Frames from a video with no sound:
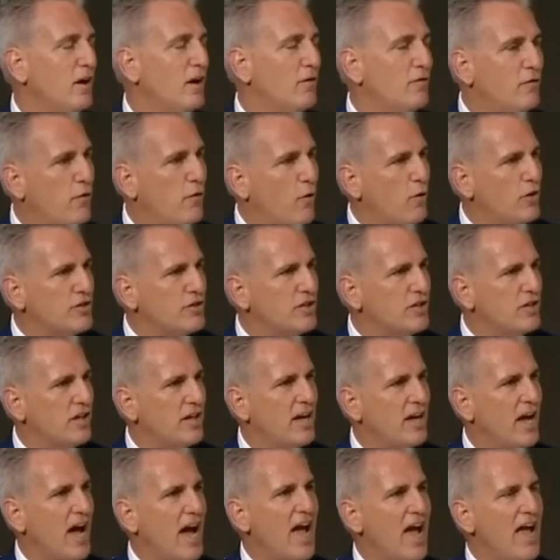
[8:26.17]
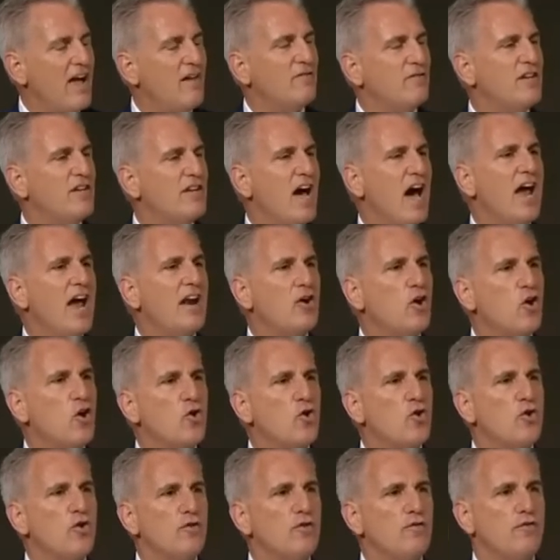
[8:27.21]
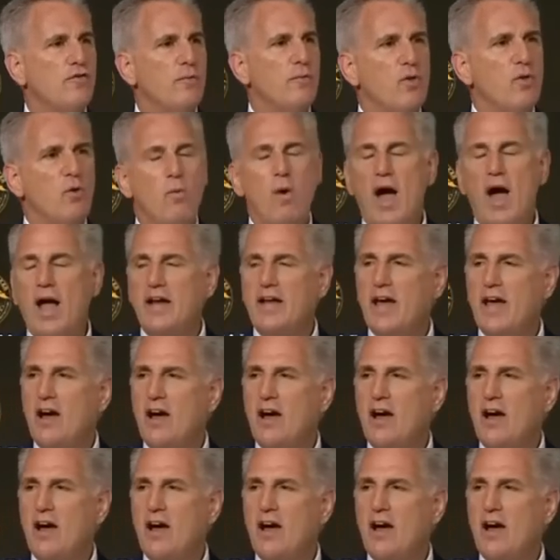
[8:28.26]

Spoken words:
Unfortunately, I have not heard from the White